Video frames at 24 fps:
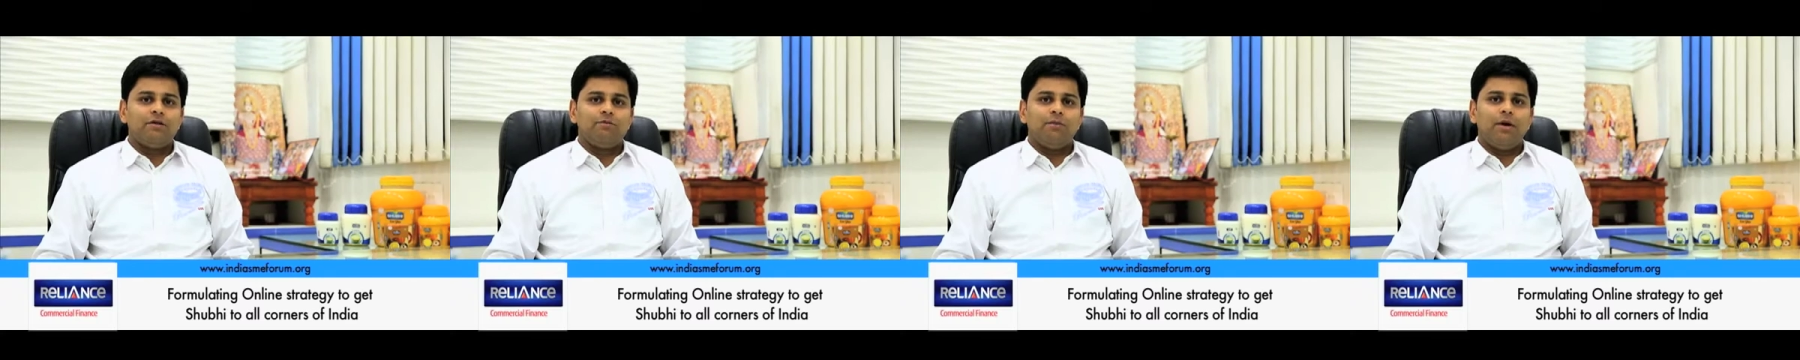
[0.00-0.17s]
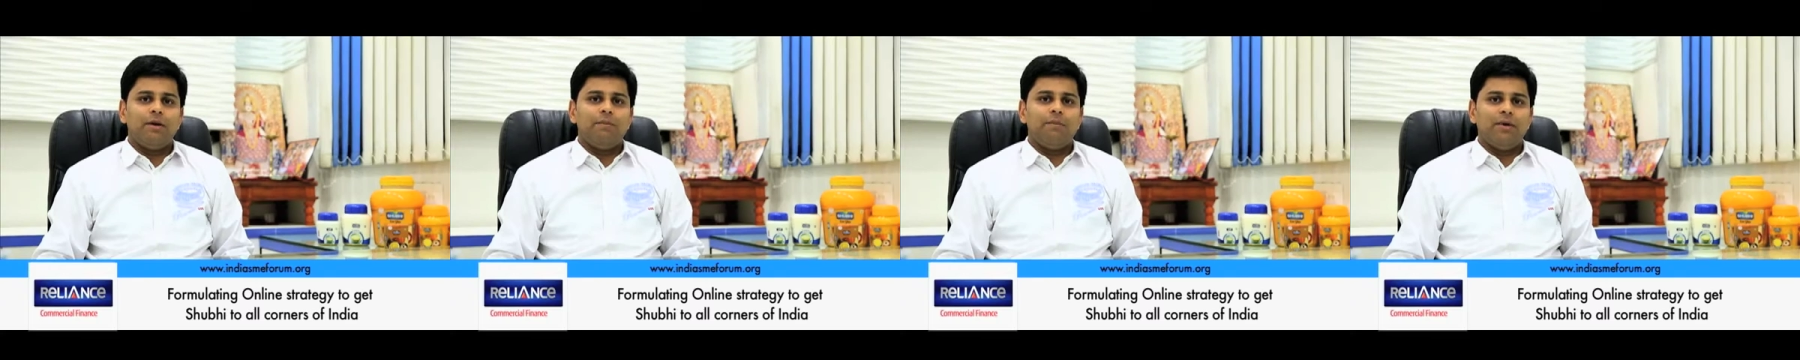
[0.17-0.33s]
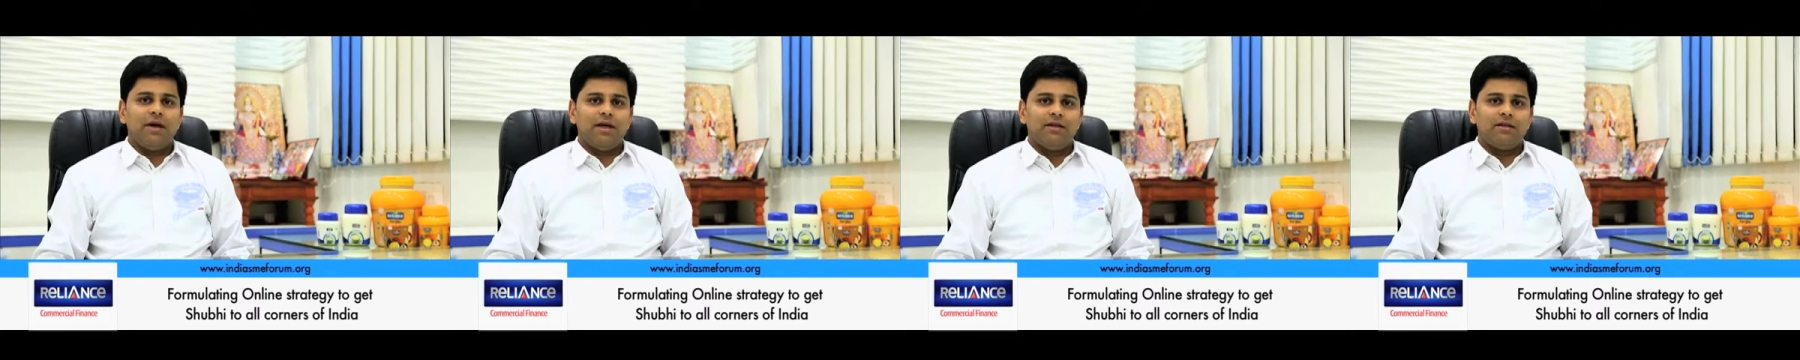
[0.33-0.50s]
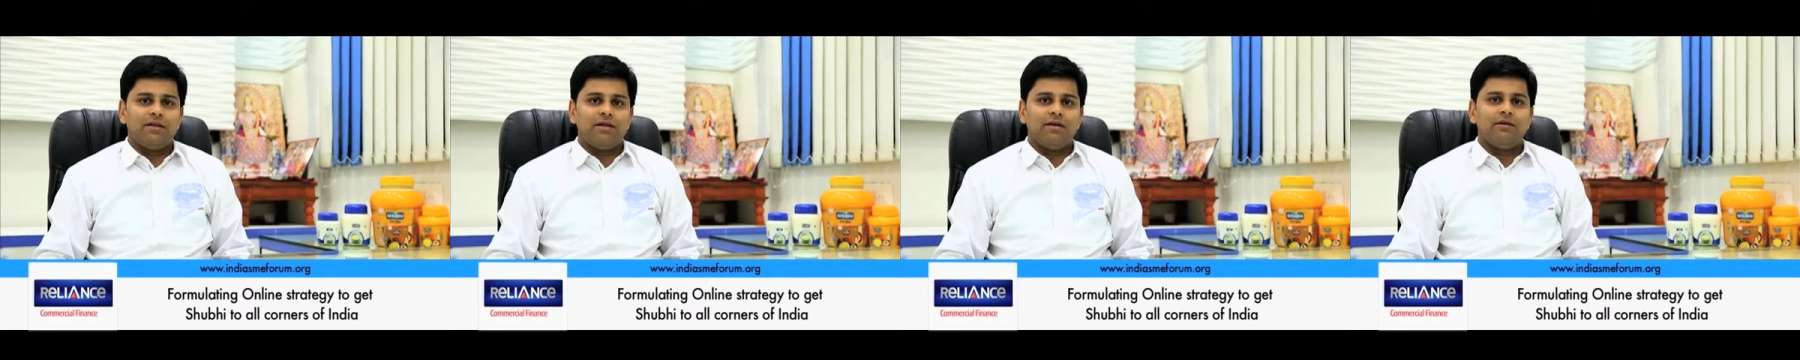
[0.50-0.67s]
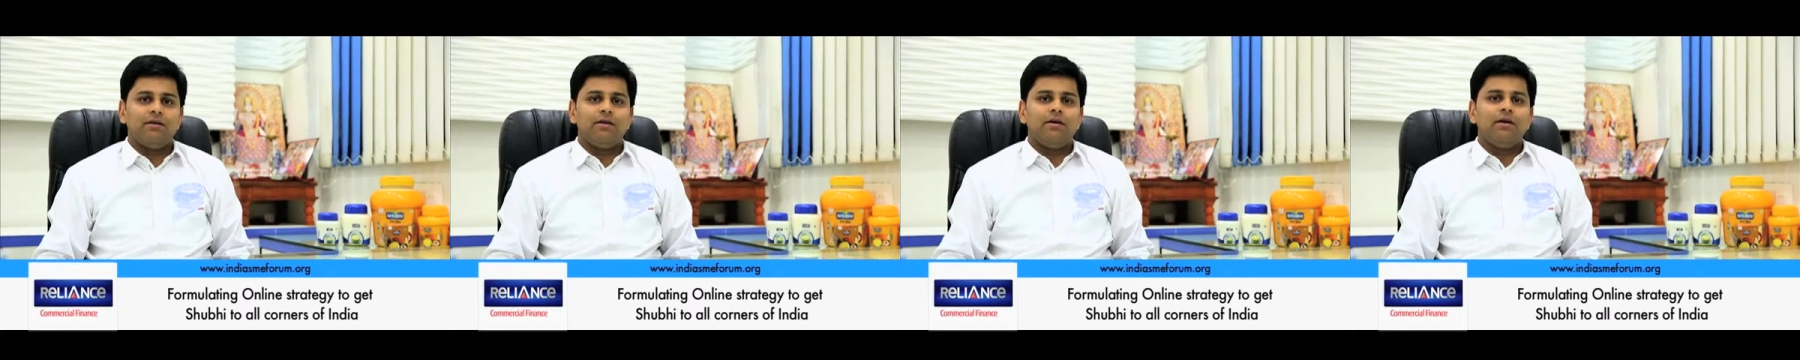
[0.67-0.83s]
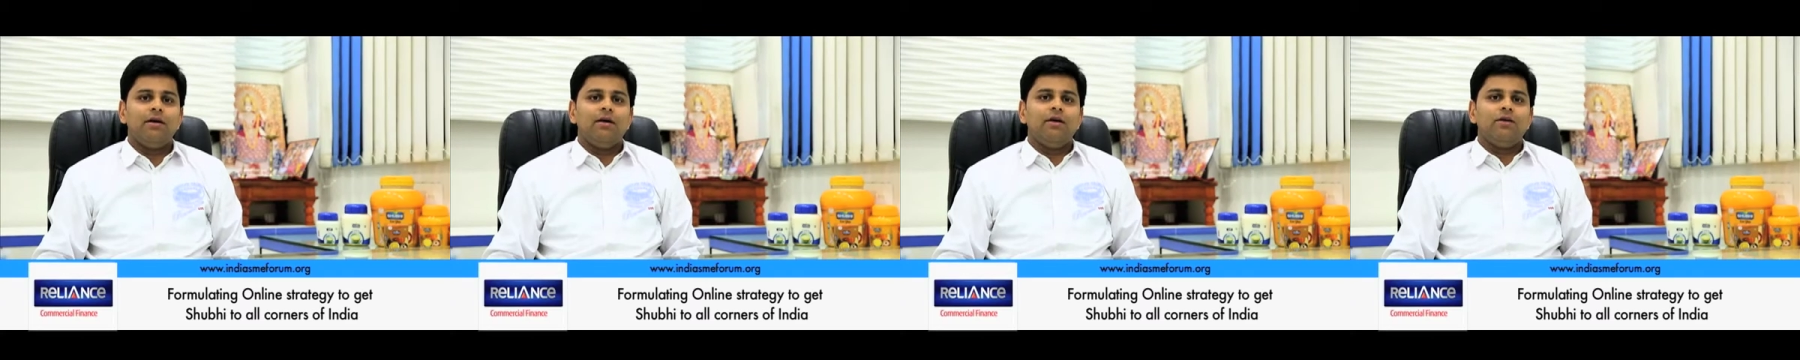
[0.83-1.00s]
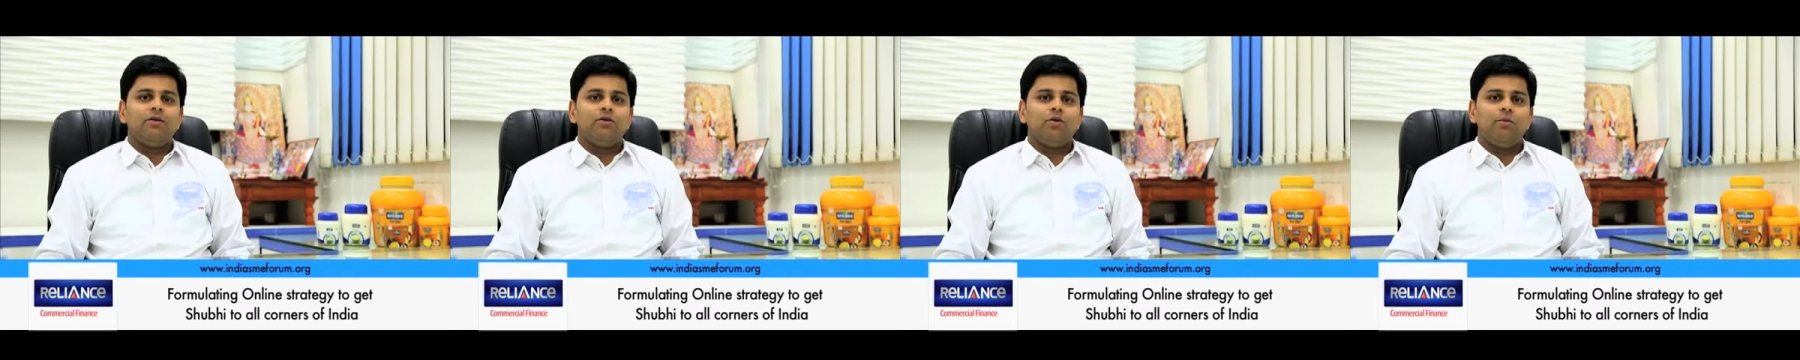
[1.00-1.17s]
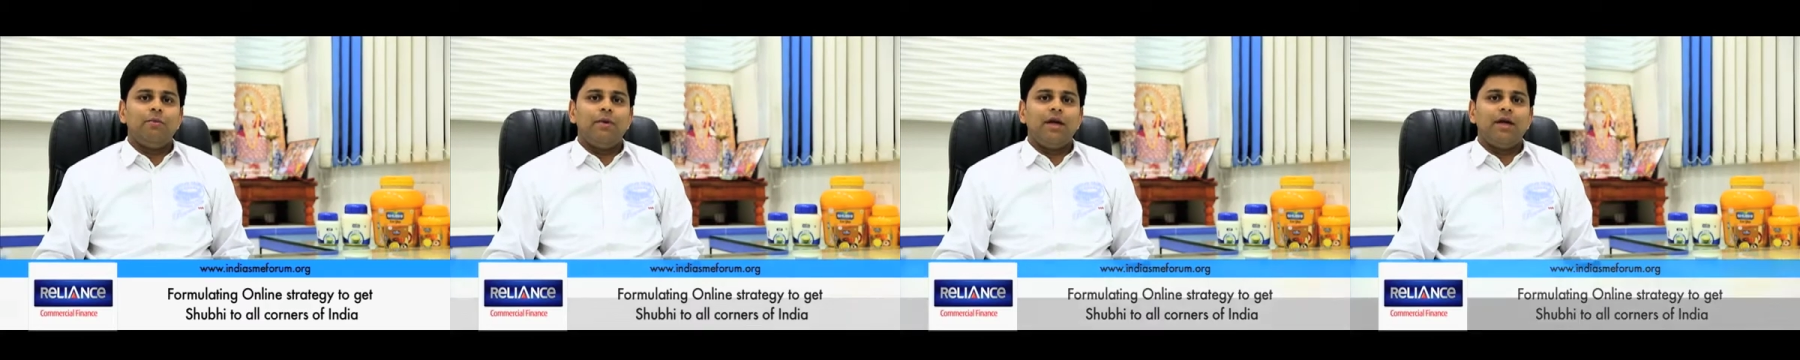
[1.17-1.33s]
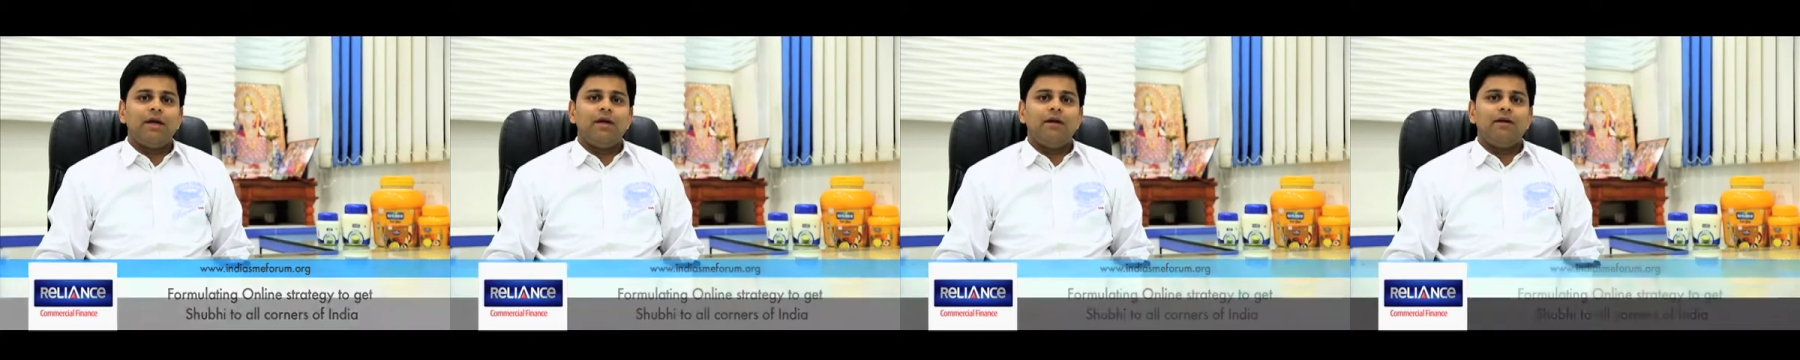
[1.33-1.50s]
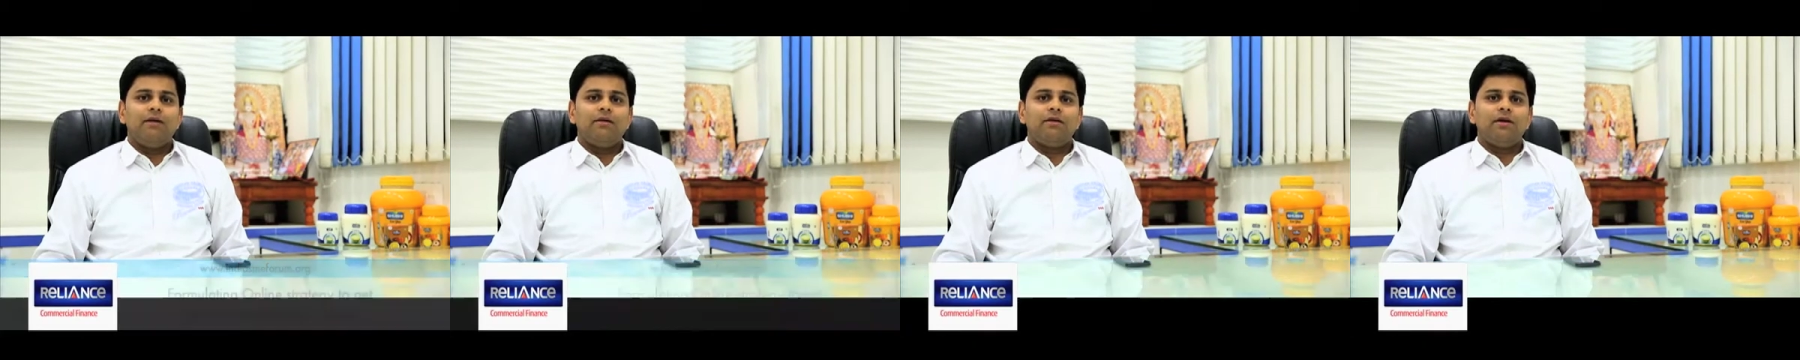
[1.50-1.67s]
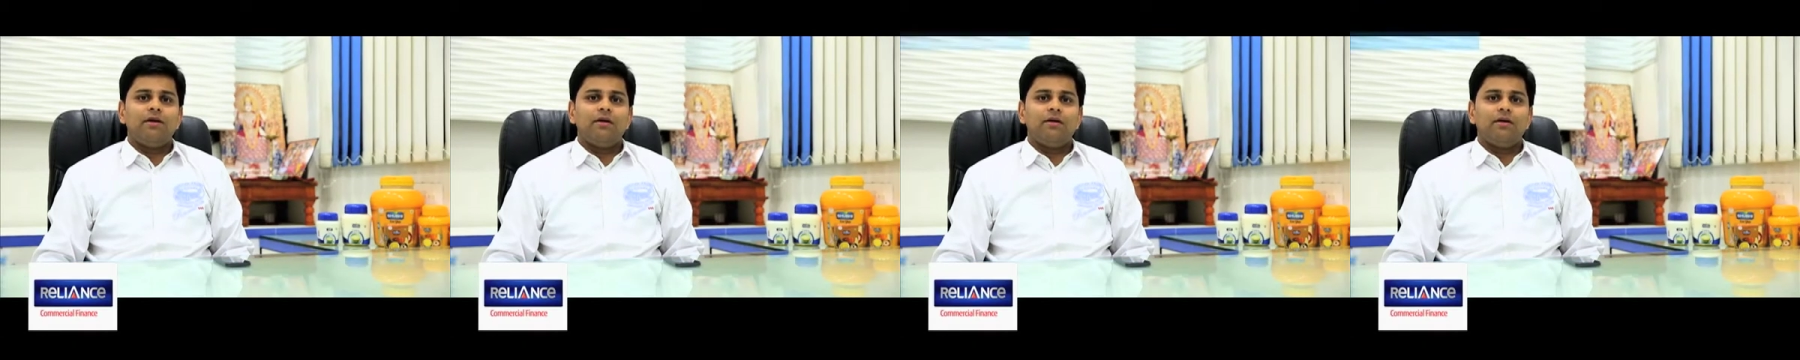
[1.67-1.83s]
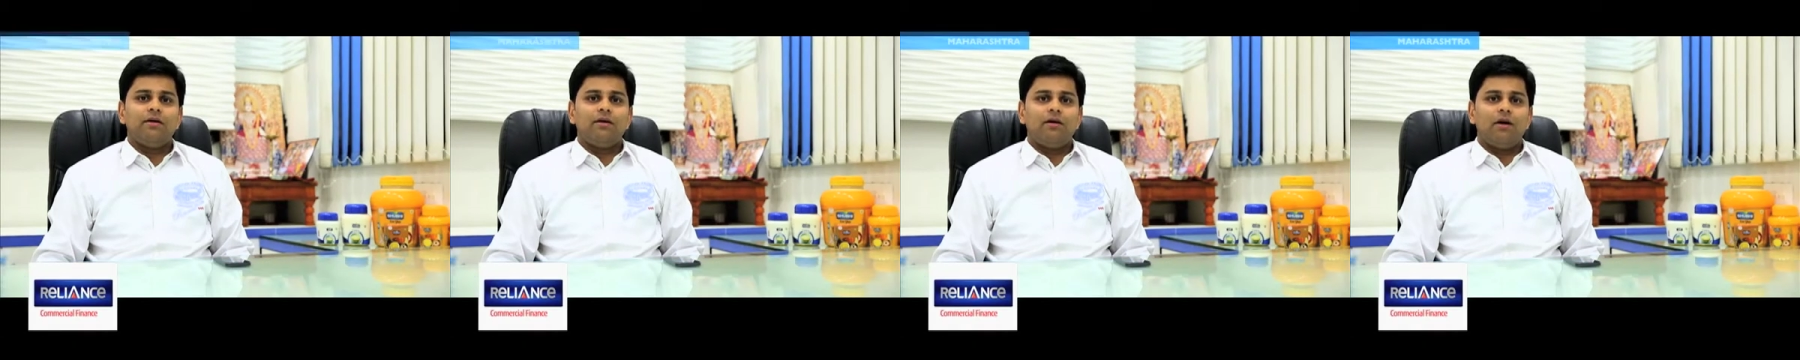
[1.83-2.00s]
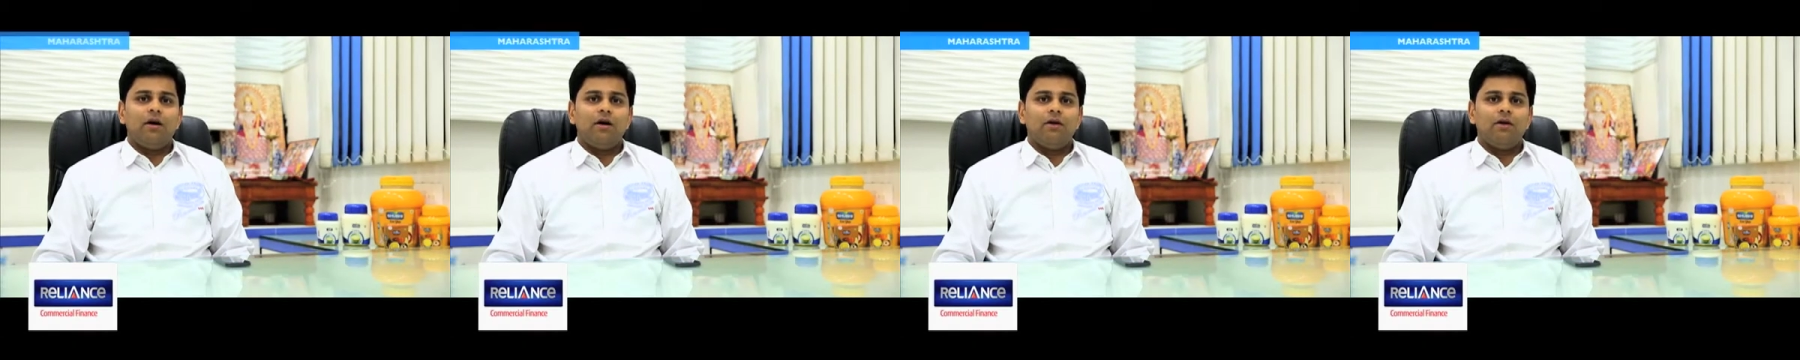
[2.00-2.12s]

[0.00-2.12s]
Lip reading: is my passion. To make it a